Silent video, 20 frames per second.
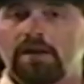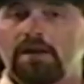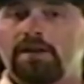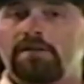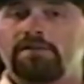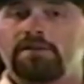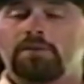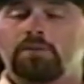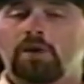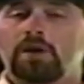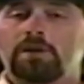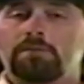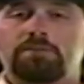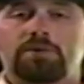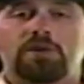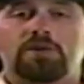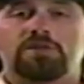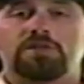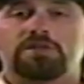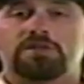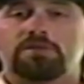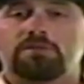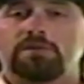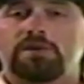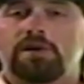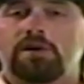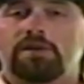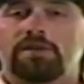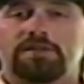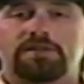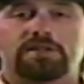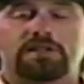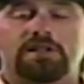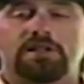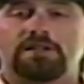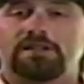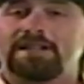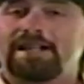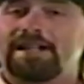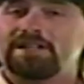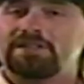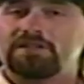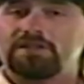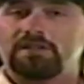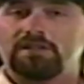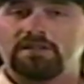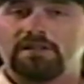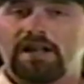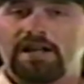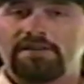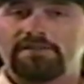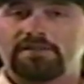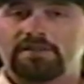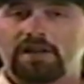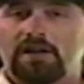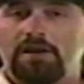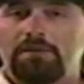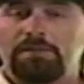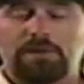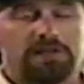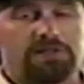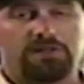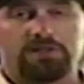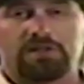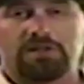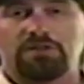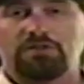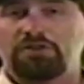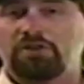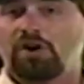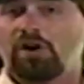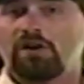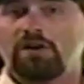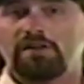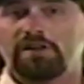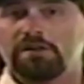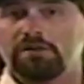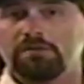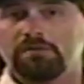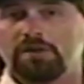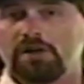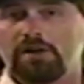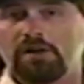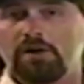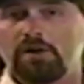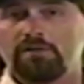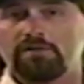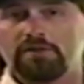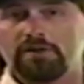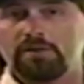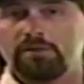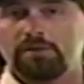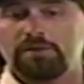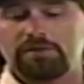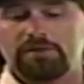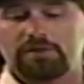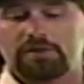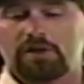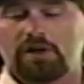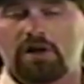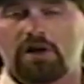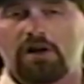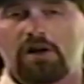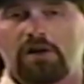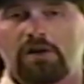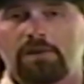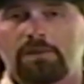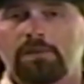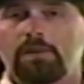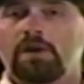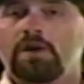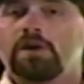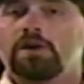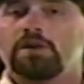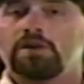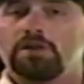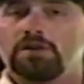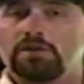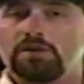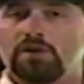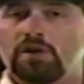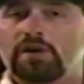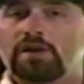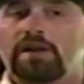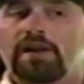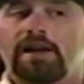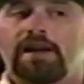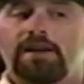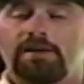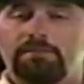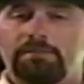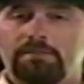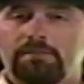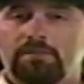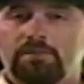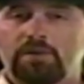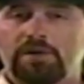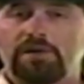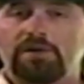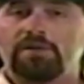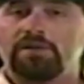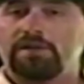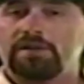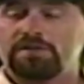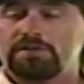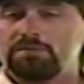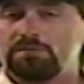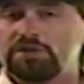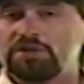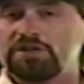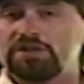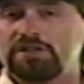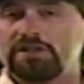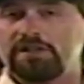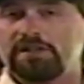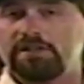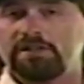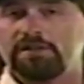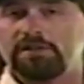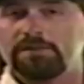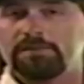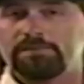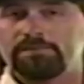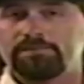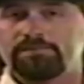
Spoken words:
If you want to purchase a reel that's going to last you a lifetime and you could darn near run over it with your car, you look at a reel that is machined.